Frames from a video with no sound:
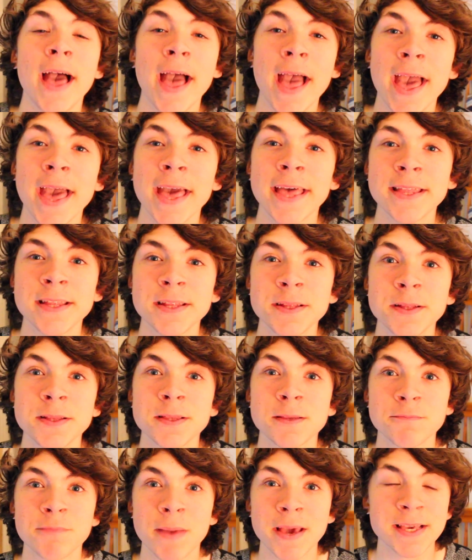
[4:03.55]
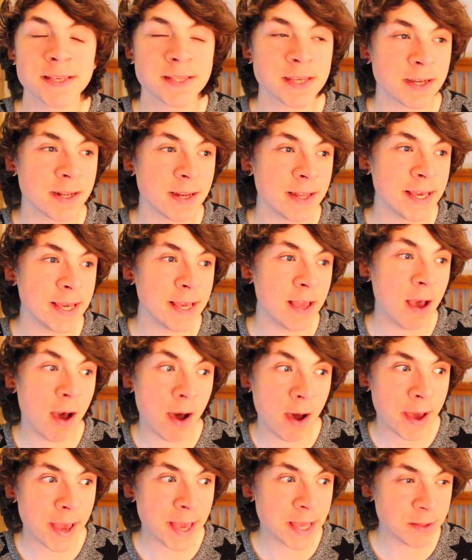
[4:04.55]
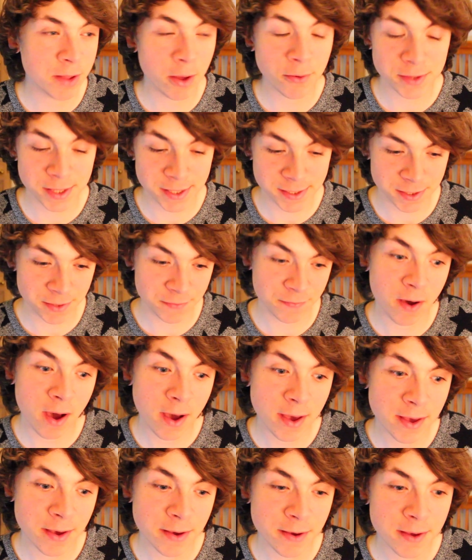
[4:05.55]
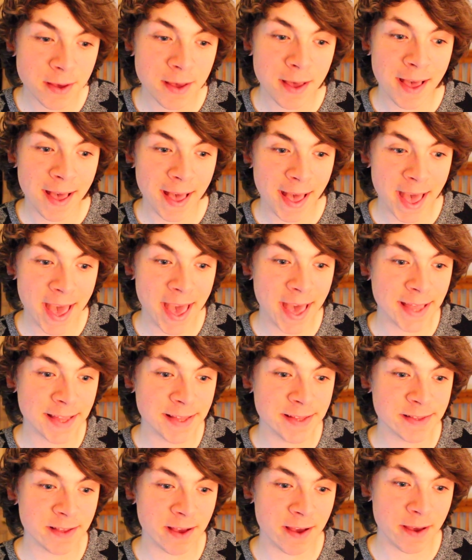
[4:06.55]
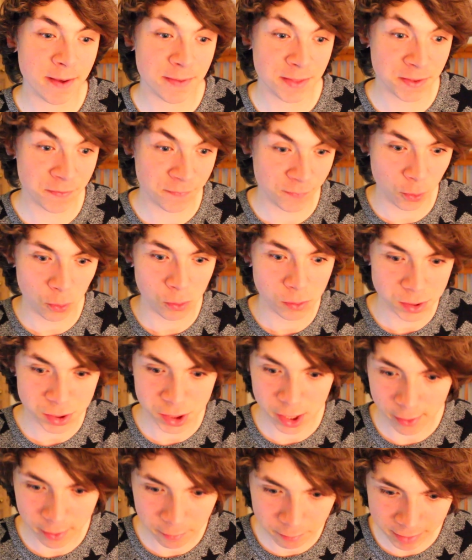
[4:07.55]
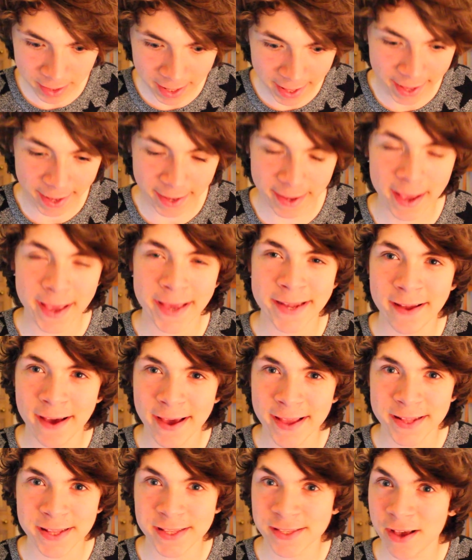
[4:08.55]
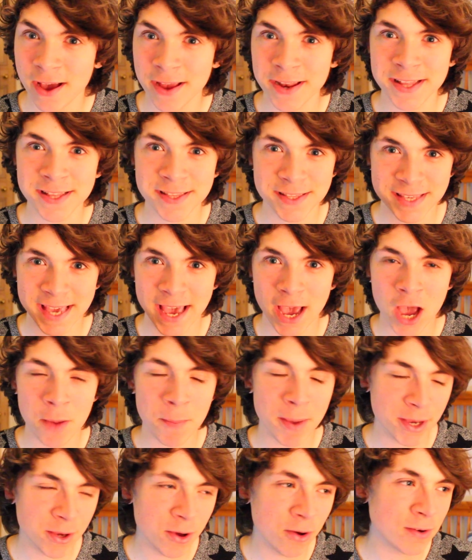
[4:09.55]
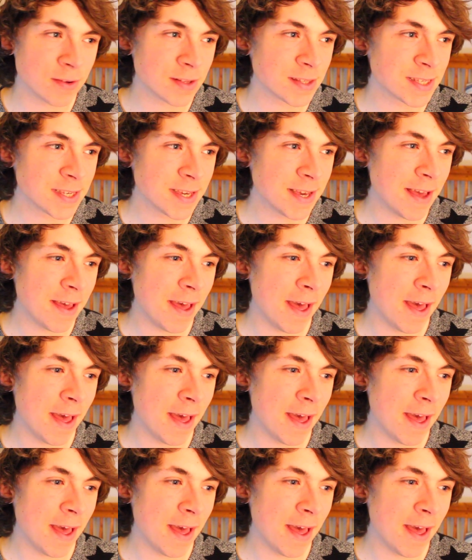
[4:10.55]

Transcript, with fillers: and basically I noticed the fire and the floor was going black and I decided to get on my cot